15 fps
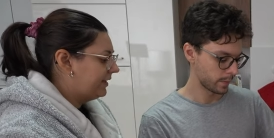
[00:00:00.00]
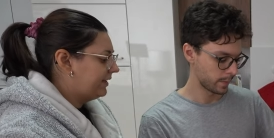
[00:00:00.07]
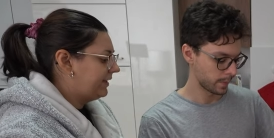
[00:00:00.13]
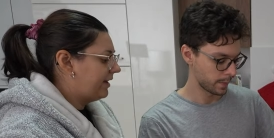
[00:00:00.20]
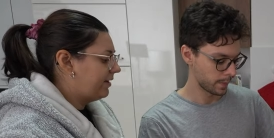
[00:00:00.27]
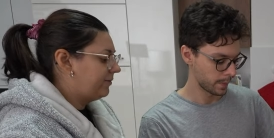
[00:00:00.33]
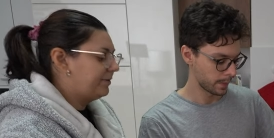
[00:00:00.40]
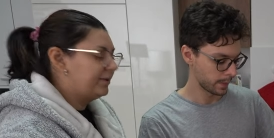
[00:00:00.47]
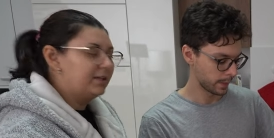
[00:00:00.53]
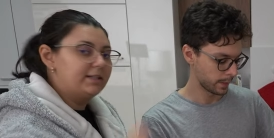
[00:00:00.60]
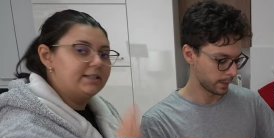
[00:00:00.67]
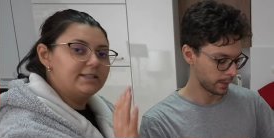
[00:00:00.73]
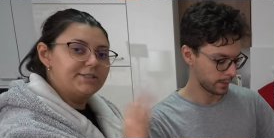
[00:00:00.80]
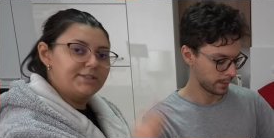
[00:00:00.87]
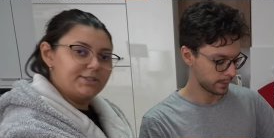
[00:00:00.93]
Speaker 1: Now we're
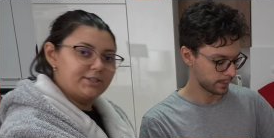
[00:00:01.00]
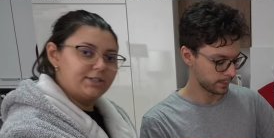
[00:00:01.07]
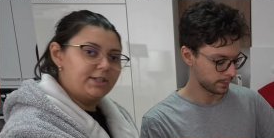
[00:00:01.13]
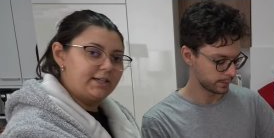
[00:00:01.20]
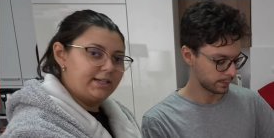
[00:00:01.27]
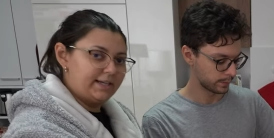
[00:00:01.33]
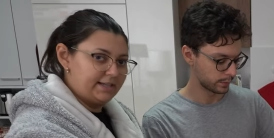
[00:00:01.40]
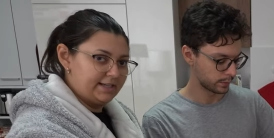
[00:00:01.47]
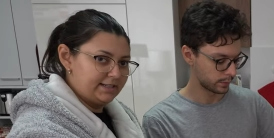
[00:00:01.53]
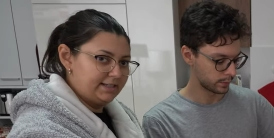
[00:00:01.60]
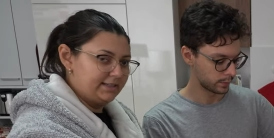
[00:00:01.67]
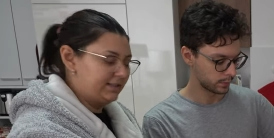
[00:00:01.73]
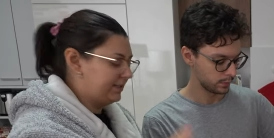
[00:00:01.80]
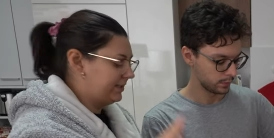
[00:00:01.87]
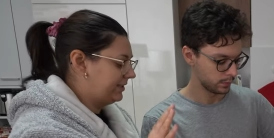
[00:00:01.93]
gonna stir in
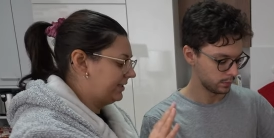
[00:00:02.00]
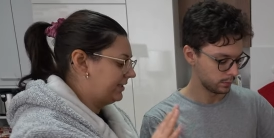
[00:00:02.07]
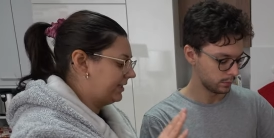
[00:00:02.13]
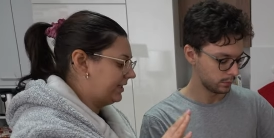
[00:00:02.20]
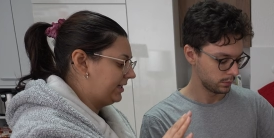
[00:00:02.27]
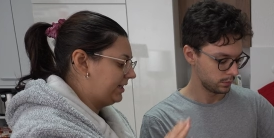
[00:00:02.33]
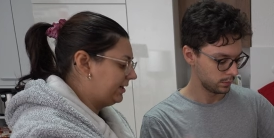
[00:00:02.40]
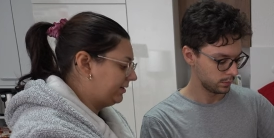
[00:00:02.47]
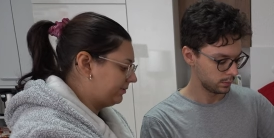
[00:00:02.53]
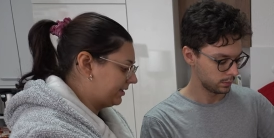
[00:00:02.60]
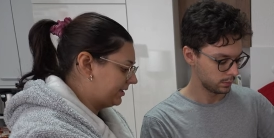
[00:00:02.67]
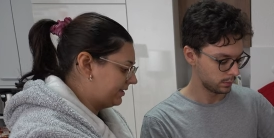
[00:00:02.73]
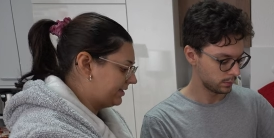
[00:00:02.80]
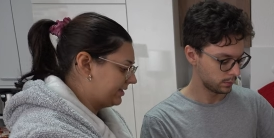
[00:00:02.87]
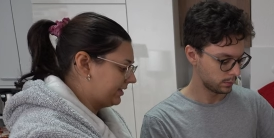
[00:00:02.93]
the
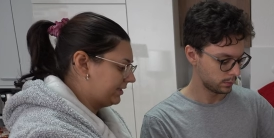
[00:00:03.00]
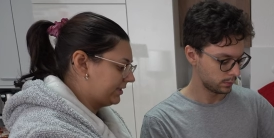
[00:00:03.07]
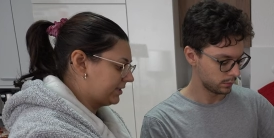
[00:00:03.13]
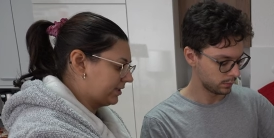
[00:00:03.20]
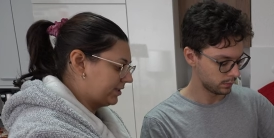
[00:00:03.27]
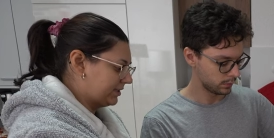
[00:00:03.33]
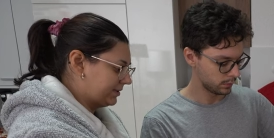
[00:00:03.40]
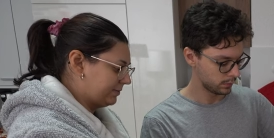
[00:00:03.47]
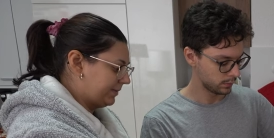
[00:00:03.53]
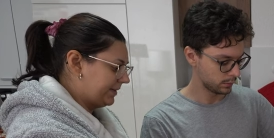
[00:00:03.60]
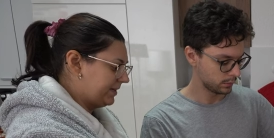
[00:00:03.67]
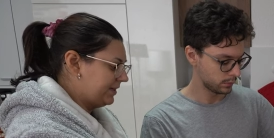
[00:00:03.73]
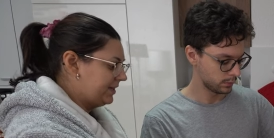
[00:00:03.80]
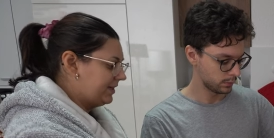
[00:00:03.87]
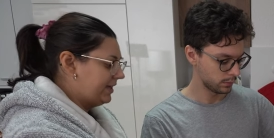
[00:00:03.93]
liquids in the saucepan
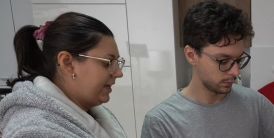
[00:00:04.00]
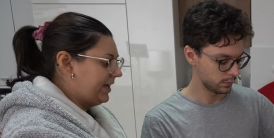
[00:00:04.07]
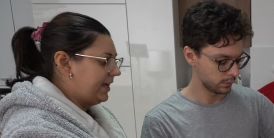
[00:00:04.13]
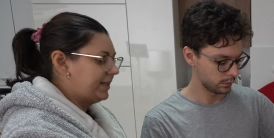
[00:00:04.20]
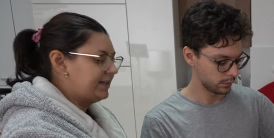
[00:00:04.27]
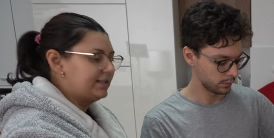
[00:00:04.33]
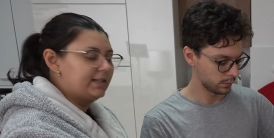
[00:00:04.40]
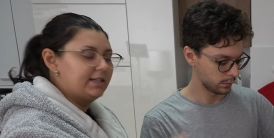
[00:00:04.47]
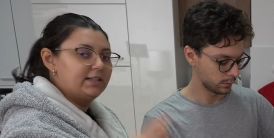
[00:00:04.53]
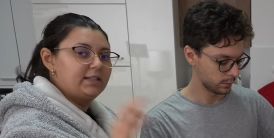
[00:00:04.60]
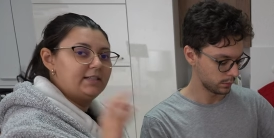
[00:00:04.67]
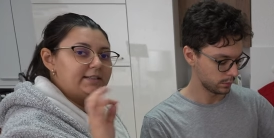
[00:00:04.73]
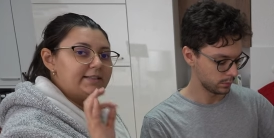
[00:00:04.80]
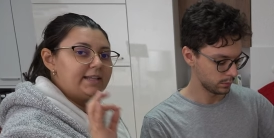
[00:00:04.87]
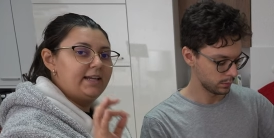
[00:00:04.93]
until
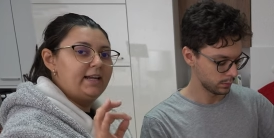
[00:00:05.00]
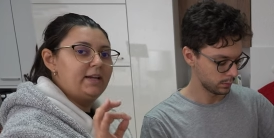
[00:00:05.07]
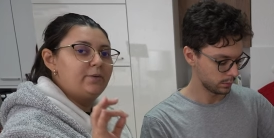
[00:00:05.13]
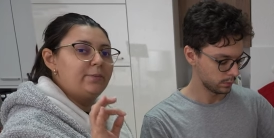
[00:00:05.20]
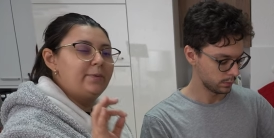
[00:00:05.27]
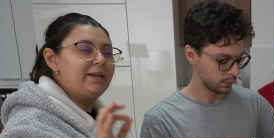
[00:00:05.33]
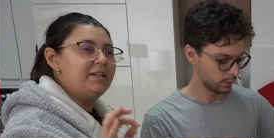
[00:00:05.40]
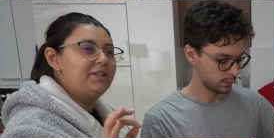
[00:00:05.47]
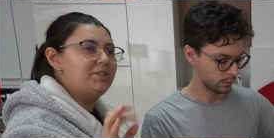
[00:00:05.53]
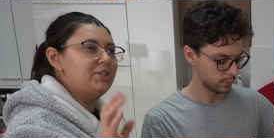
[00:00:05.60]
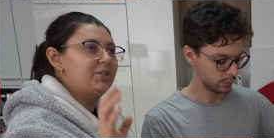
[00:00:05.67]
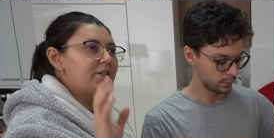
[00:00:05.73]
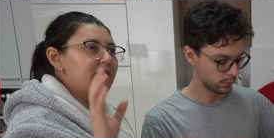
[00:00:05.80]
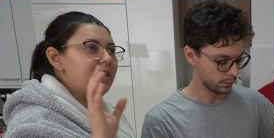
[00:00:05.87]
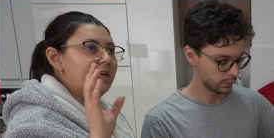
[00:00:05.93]
they reach
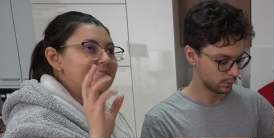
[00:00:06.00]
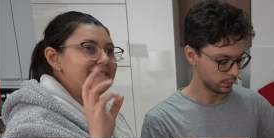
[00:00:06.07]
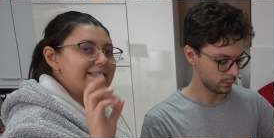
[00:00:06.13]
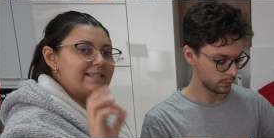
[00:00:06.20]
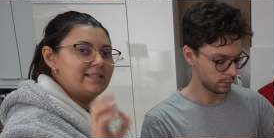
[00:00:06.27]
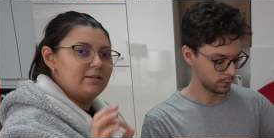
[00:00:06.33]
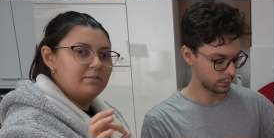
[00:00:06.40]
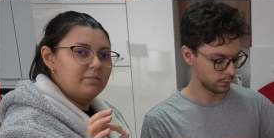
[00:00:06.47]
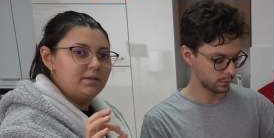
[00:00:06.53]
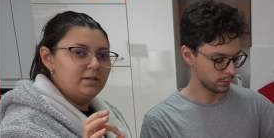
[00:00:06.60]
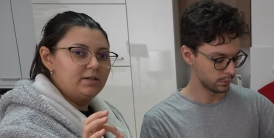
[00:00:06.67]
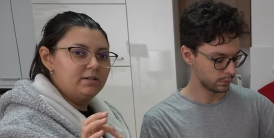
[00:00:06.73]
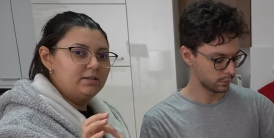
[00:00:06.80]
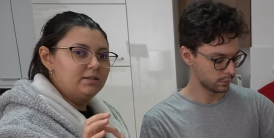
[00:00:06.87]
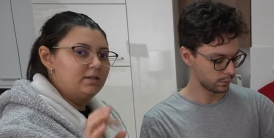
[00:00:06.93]
a simmer
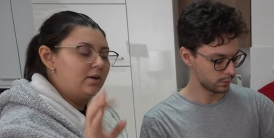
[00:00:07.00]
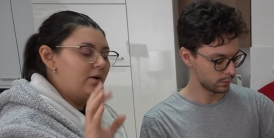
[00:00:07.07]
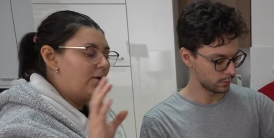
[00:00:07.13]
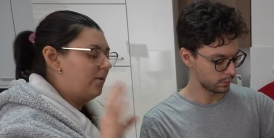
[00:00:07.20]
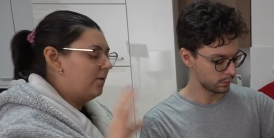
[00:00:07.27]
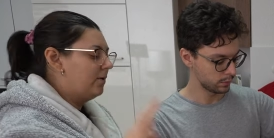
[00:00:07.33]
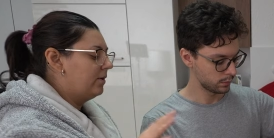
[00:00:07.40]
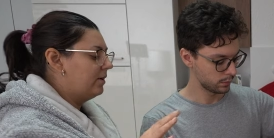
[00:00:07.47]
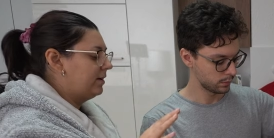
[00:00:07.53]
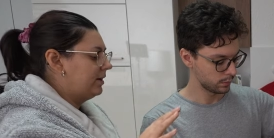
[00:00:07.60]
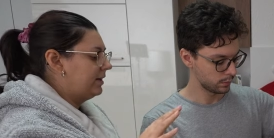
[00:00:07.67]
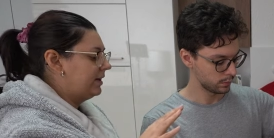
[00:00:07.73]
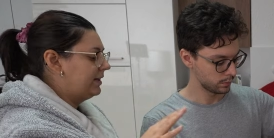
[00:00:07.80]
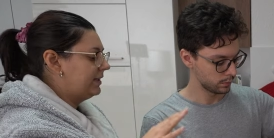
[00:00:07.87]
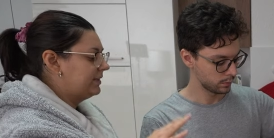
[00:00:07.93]
or
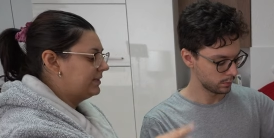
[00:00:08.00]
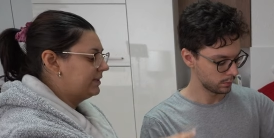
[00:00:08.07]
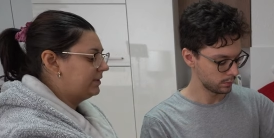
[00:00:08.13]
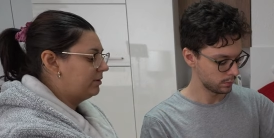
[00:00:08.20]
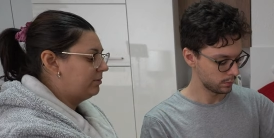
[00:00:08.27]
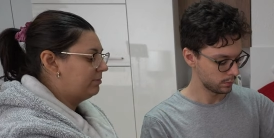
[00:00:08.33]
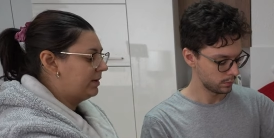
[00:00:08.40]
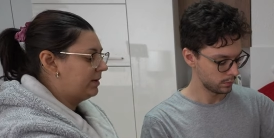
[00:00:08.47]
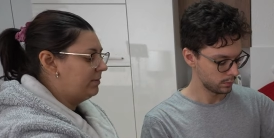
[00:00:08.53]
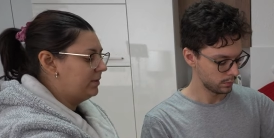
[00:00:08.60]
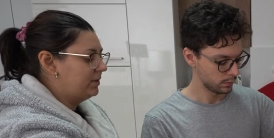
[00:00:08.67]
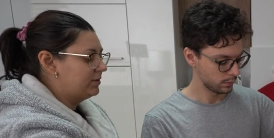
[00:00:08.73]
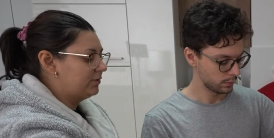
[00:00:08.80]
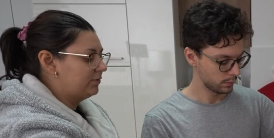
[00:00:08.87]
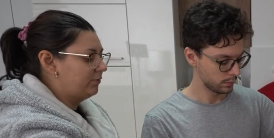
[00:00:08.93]
until
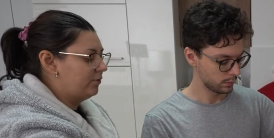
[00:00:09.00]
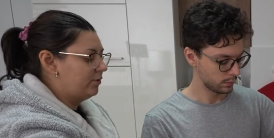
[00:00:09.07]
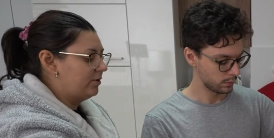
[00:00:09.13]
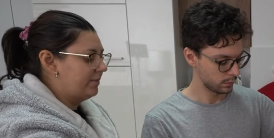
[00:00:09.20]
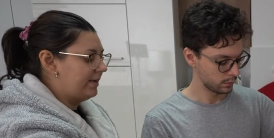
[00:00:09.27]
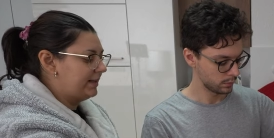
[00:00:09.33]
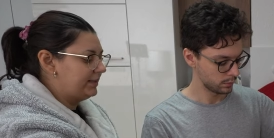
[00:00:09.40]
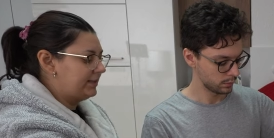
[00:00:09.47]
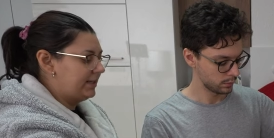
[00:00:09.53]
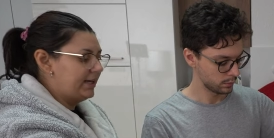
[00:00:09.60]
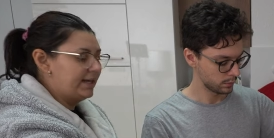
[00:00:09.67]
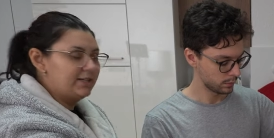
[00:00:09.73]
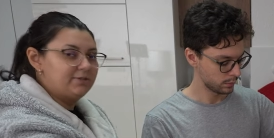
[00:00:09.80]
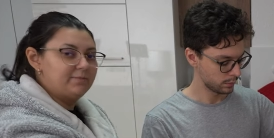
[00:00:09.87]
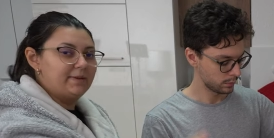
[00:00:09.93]
bubbles form at the
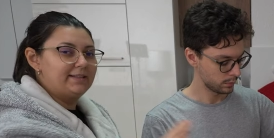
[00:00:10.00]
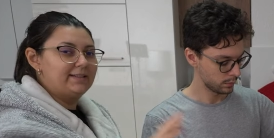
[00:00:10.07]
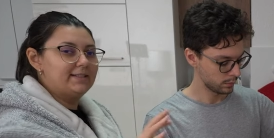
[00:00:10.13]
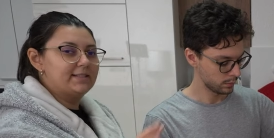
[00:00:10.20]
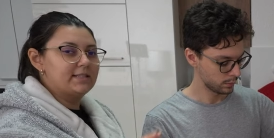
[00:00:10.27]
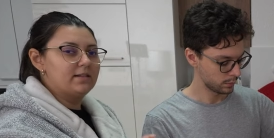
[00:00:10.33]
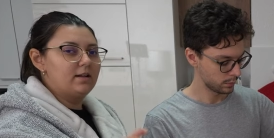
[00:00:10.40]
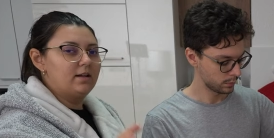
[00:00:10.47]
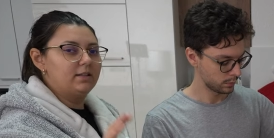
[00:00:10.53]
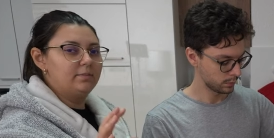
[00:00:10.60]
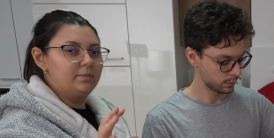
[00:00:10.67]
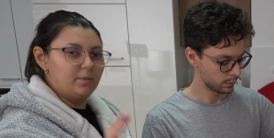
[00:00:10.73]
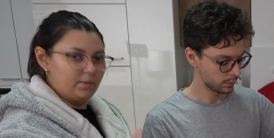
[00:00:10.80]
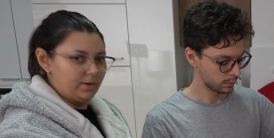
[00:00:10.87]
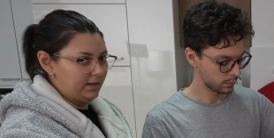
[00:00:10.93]
edge, but it's not
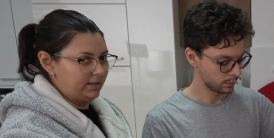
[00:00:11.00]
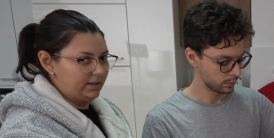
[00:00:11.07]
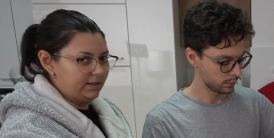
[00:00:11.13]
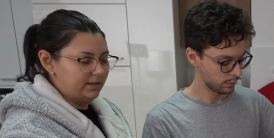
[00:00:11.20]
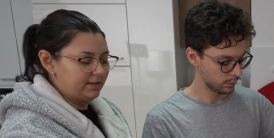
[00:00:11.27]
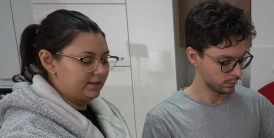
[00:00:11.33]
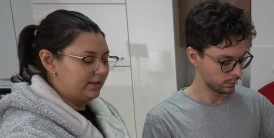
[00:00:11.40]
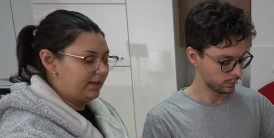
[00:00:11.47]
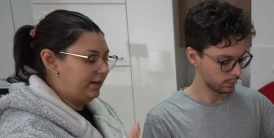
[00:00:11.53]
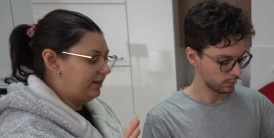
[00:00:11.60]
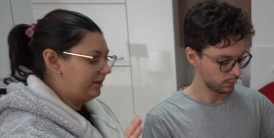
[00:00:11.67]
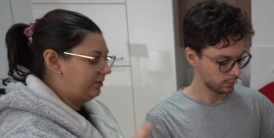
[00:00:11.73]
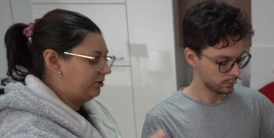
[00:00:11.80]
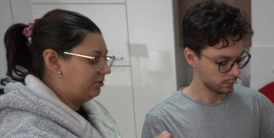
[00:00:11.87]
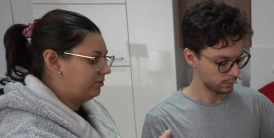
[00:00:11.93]
boiling.
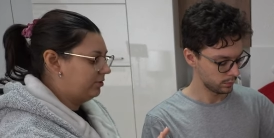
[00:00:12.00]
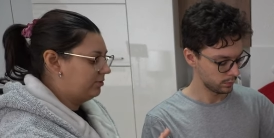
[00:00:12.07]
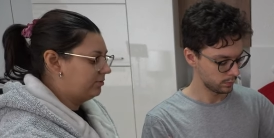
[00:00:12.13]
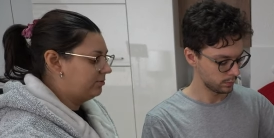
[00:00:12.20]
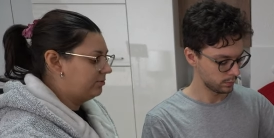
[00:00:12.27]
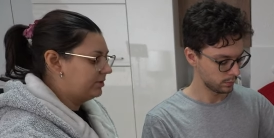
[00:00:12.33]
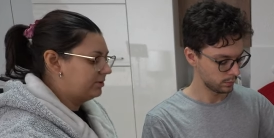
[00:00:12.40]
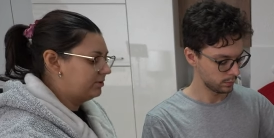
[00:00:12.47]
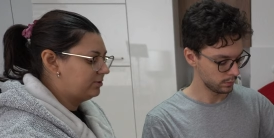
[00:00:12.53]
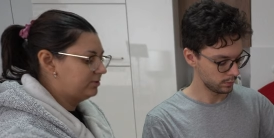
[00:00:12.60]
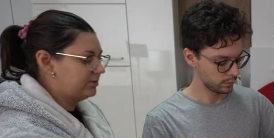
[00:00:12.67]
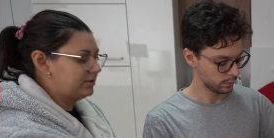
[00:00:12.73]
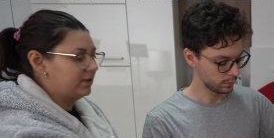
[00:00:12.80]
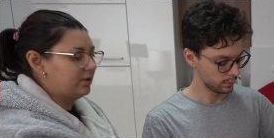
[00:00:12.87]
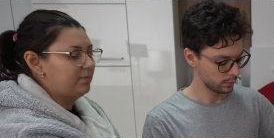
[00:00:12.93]
You don't want to
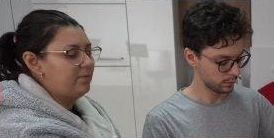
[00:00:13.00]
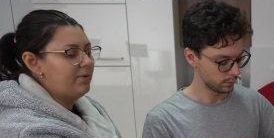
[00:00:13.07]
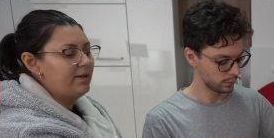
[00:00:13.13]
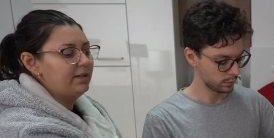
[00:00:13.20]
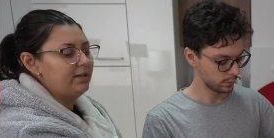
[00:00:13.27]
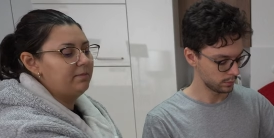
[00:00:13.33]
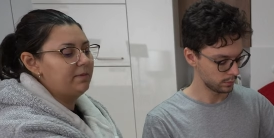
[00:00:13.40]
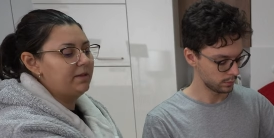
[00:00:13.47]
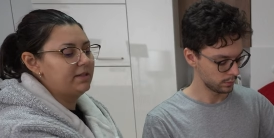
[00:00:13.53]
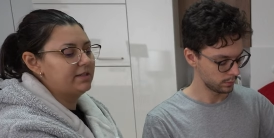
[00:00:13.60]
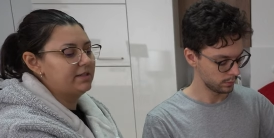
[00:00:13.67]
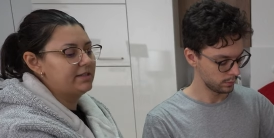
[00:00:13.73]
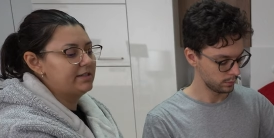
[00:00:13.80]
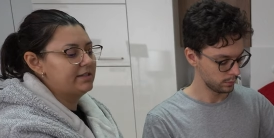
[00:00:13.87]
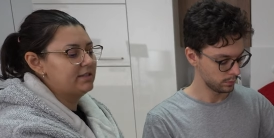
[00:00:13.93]
start boiling
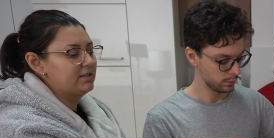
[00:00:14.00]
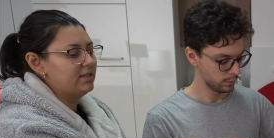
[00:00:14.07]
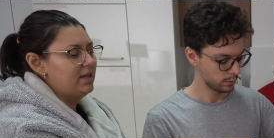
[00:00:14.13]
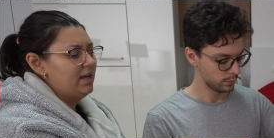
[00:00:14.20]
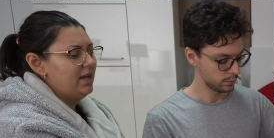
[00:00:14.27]
because